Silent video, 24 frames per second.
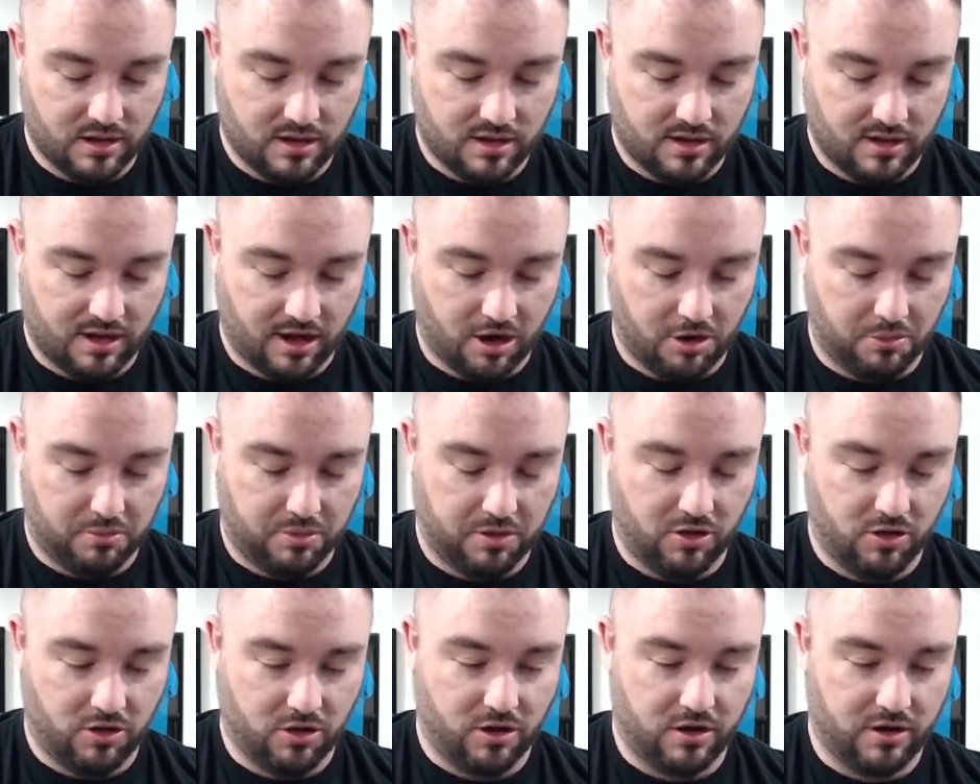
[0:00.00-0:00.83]
Garrett
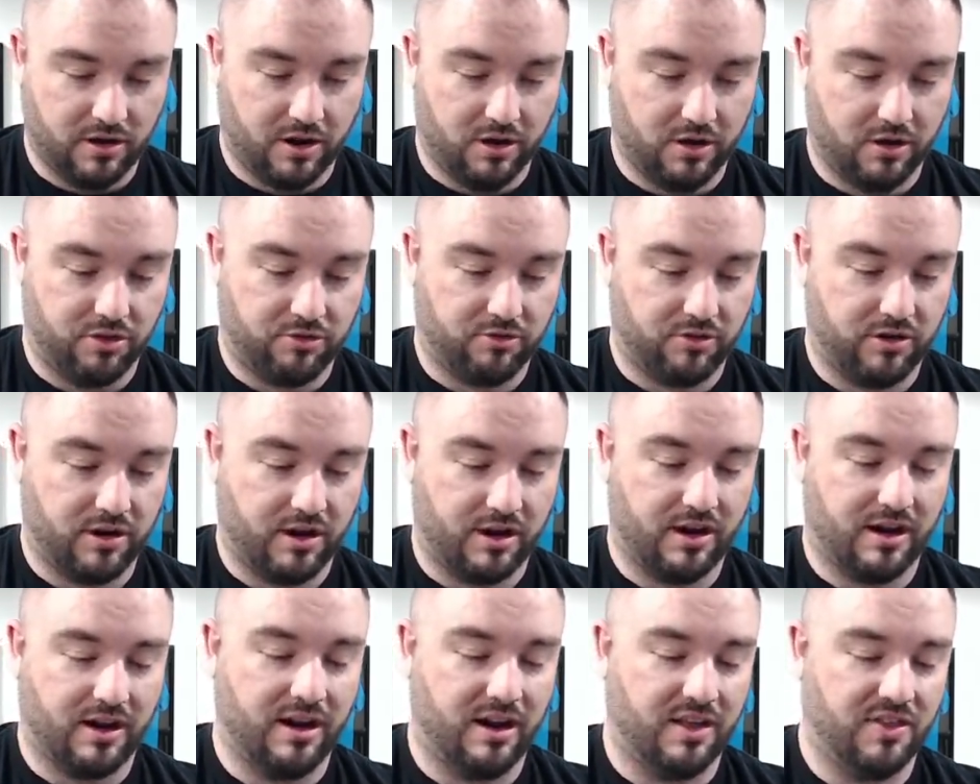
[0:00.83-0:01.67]
Pilon out of
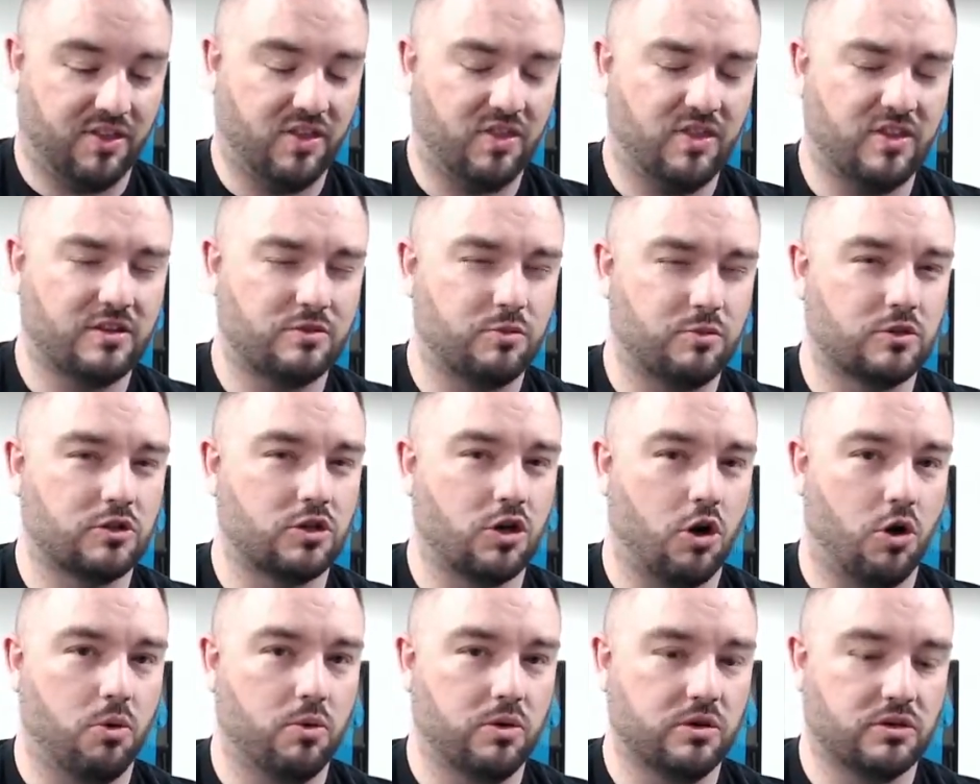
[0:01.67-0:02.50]
399. I think this one's
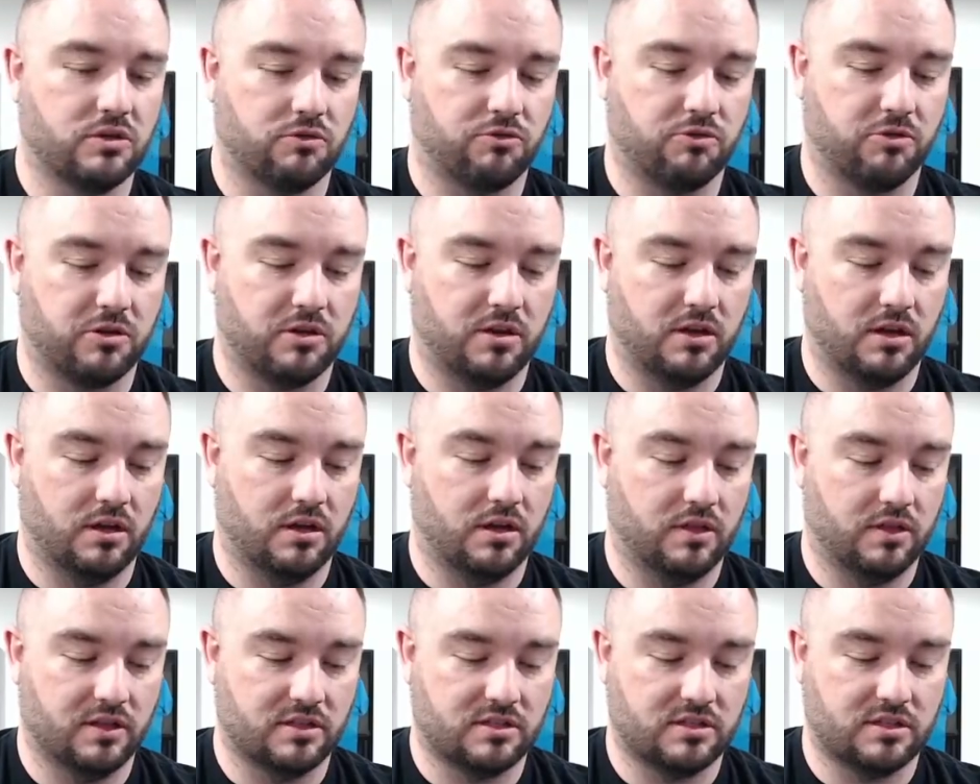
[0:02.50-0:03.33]
always a rookie
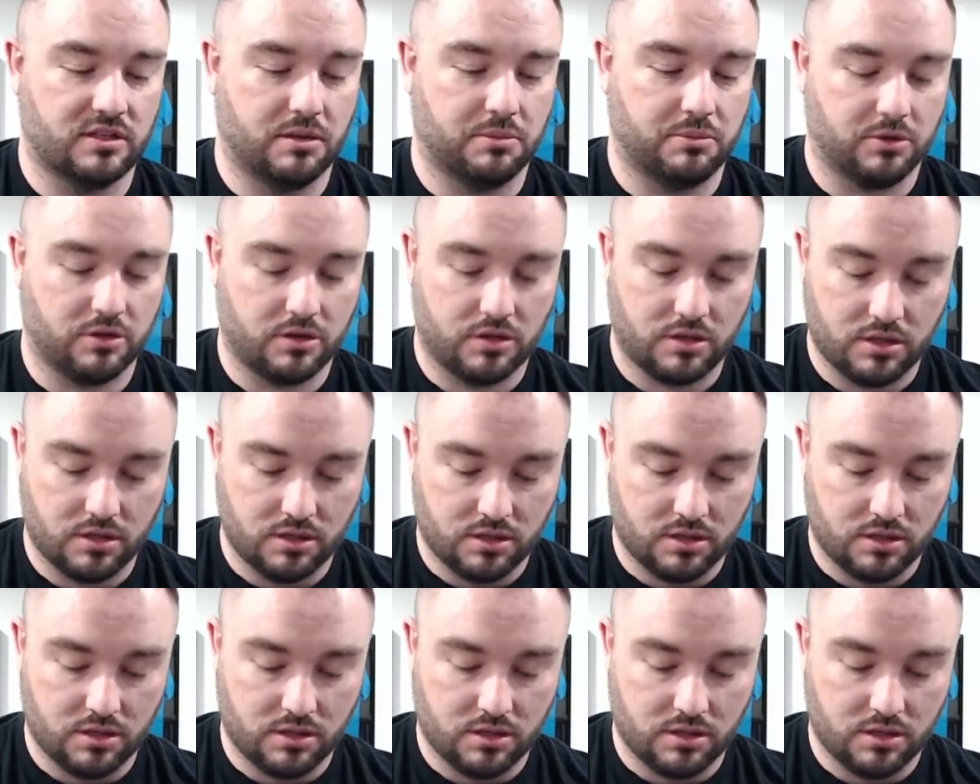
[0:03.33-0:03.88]
that's numbered.